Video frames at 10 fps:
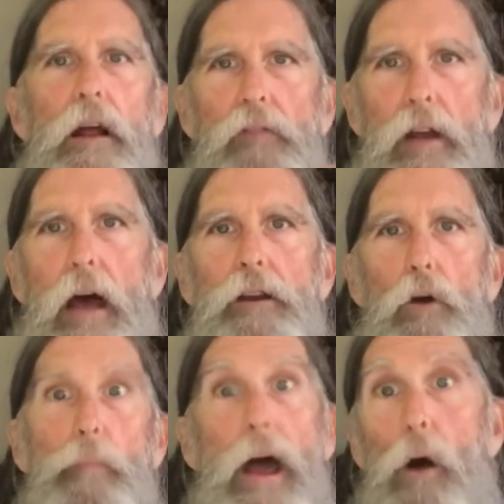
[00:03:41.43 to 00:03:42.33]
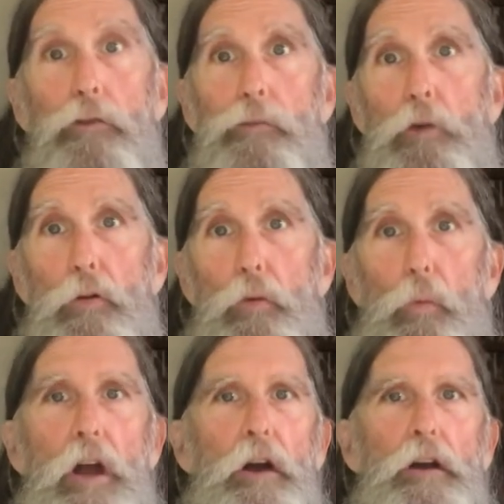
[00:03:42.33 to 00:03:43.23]
and then I'd go bounce during the
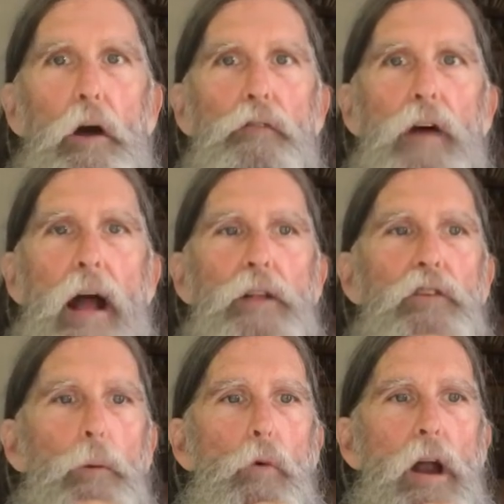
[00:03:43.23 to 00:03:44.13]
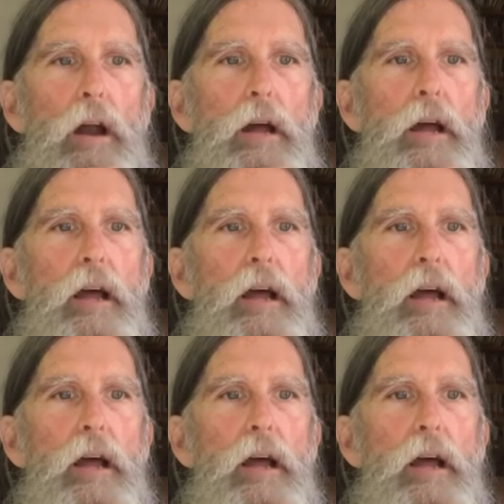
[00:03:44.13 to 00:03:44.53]
winter and go find somewhere.